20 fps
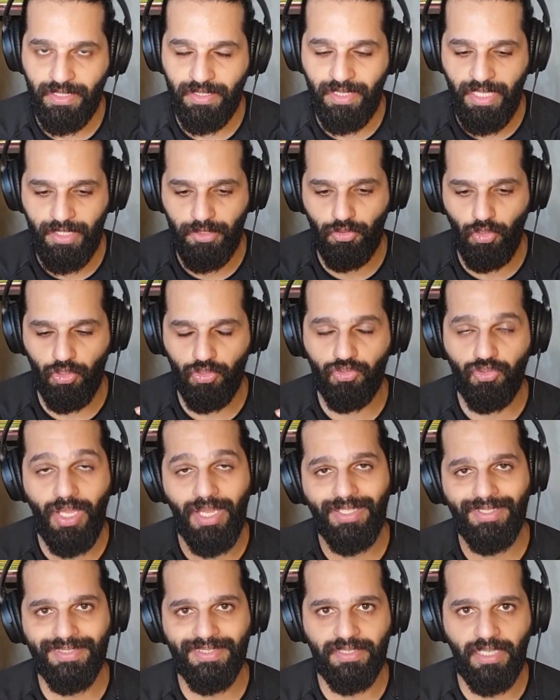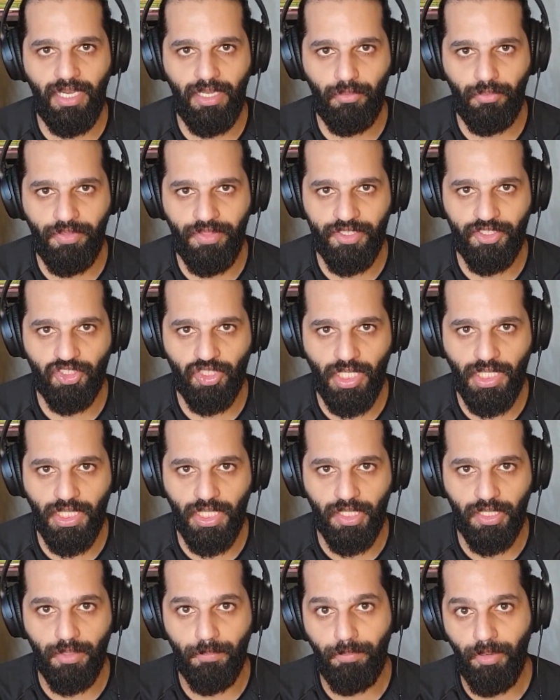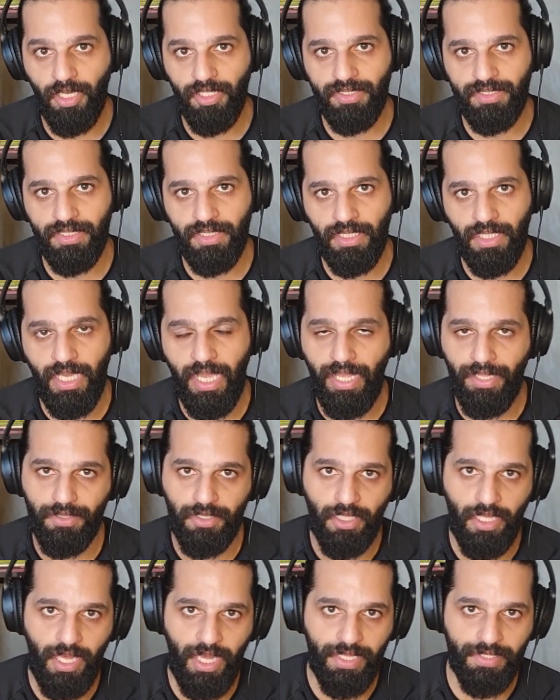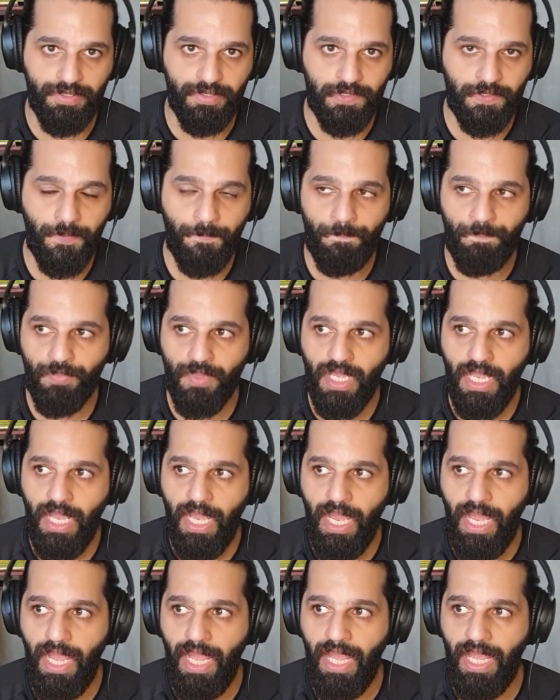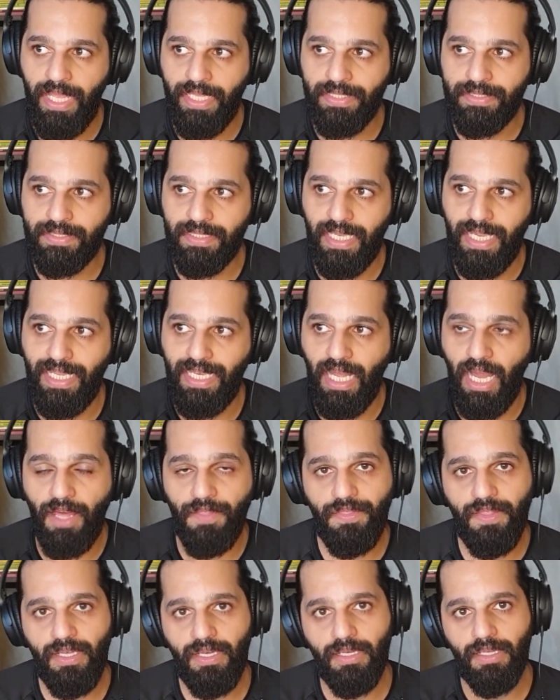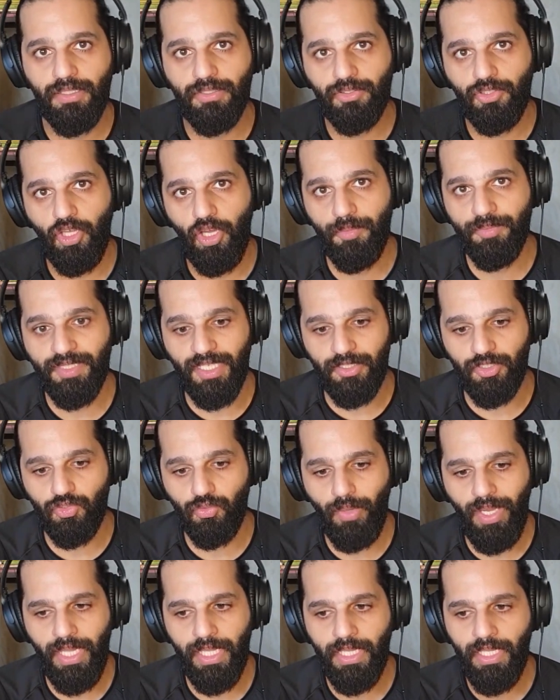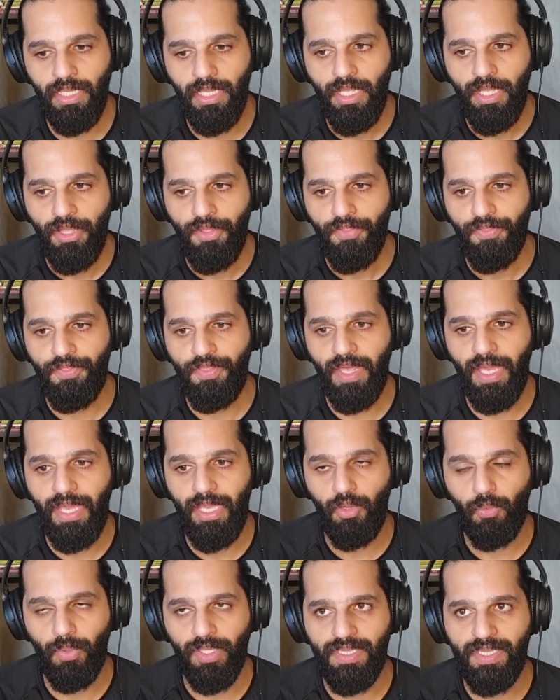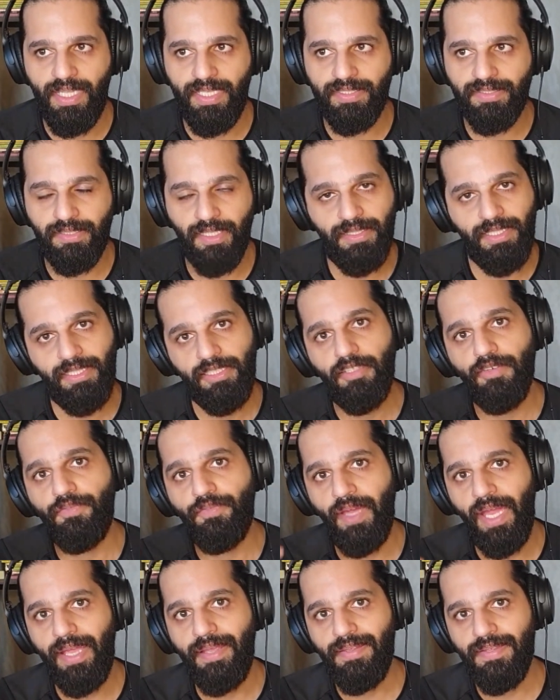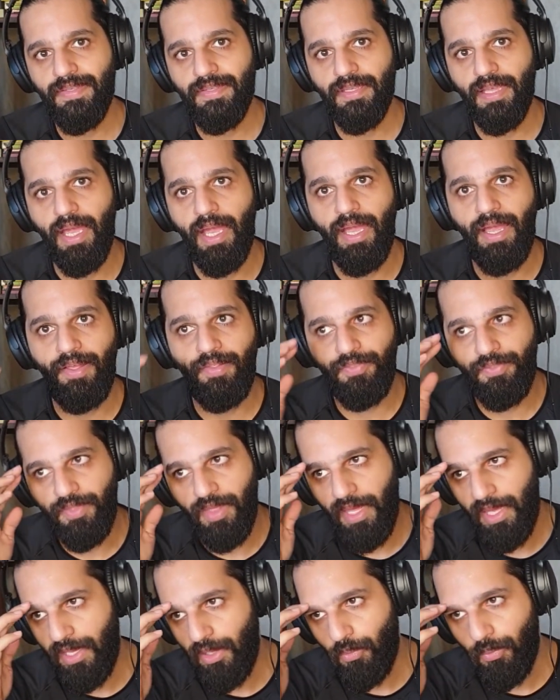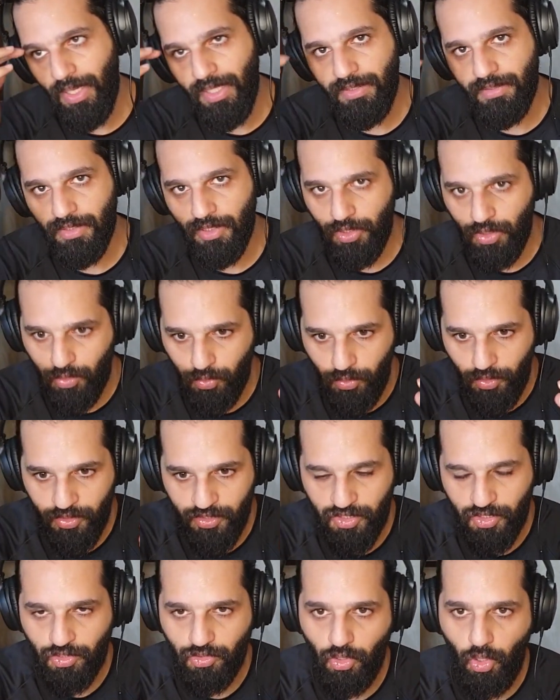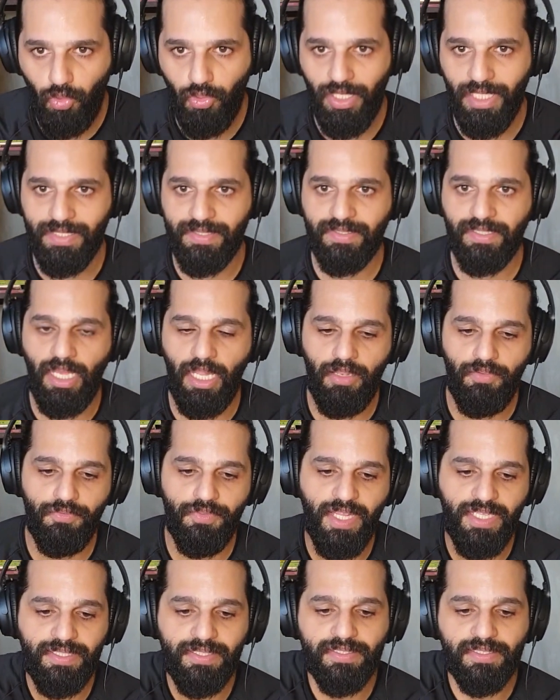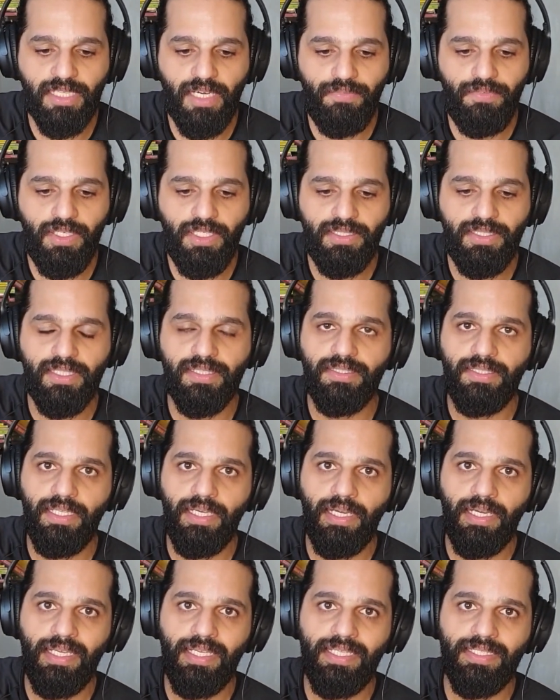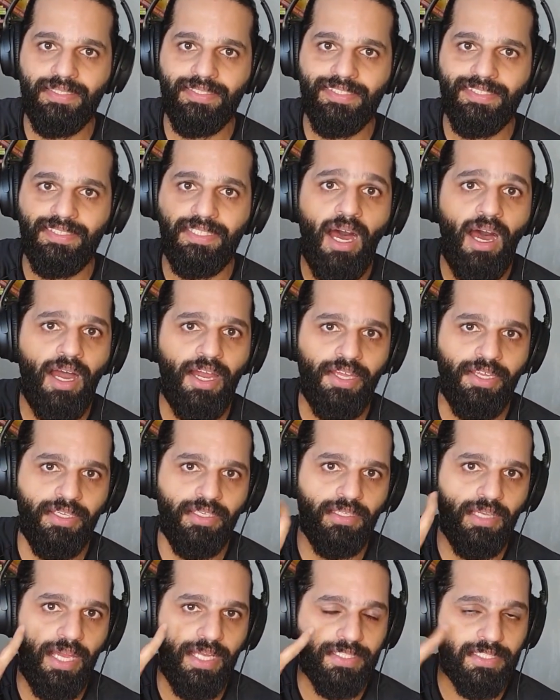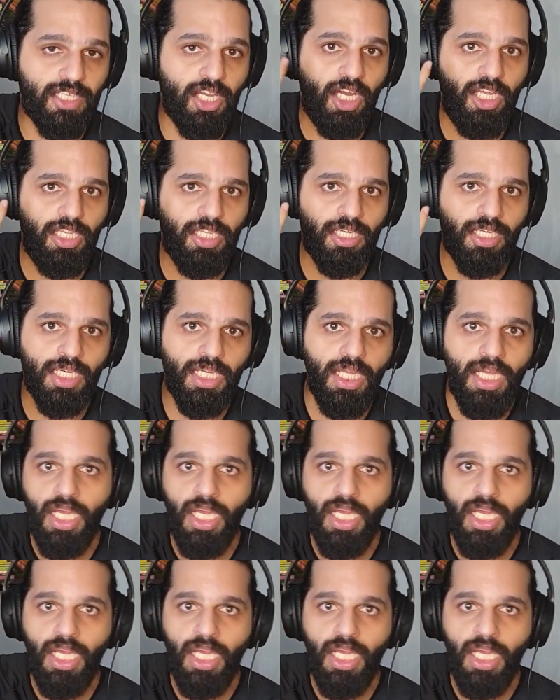they don't reconcile with each other, the body and the head. And in other terms as well, when they studied the face and they went into the stone itself, they discovered that there is dye and color